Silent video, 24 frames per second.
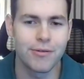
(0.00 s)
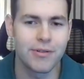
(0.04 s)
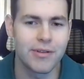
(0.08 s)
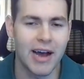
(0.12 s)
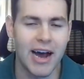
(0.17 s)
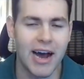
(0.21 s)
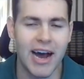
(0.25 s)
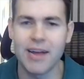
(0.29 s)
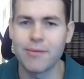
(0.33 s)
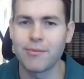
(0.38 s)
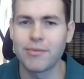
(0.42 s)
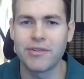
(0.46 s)

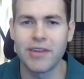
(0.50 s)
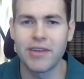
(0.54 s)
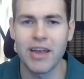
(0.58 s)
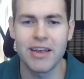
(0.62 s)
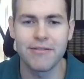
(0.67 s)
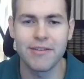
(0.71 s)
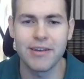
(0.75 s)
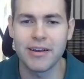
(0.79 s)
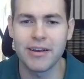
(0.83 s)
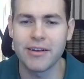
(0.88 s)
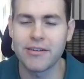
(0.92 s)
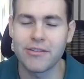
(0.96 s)
time
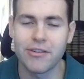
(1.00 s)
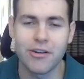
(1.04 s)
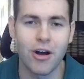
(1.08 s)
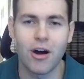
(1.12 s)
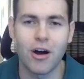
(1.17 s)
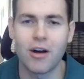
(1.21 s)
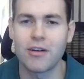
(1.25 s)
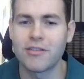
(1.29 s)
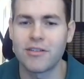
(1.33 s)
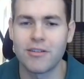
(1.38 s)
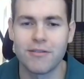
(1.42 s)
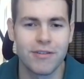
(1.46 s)
savings,
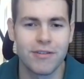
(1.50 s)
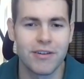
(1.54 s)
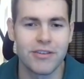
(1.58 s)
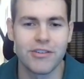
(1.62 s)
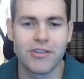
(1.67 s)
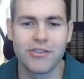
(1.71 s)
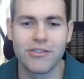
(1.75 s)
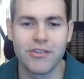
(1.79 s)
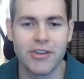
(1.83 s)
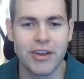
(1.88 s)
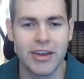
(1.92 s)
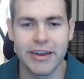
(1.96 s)
cost
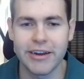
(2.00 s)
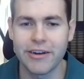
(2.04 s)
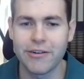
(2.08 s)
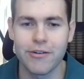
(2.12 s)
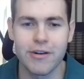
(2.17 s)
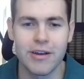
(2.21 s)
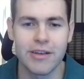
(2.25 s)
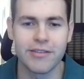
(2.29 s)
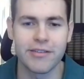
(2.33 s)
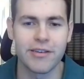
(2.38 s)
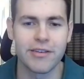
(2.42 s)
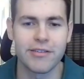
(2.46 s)
efficiency
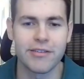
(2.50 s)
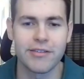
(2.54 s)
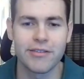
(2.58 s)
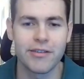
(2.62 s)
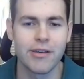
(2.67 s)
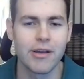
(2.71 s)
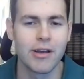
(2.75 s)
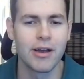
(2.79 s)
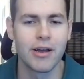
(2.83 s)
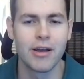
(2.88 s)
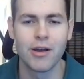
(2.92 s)
increases,